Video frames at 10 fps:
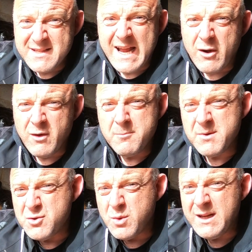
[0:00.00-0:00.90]
narrowing
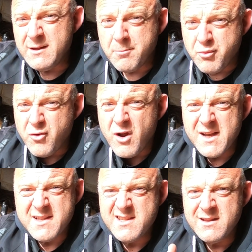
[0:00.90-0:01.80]
between the
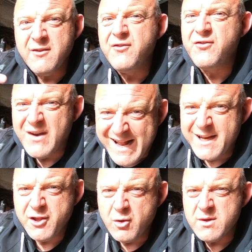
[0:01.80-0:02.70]
price and the
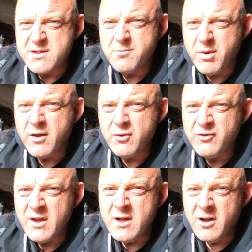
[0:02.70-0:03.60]
value, I
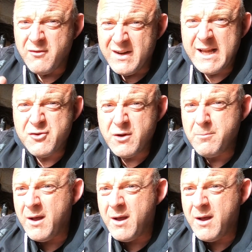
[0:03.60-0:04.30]
suppose, of electric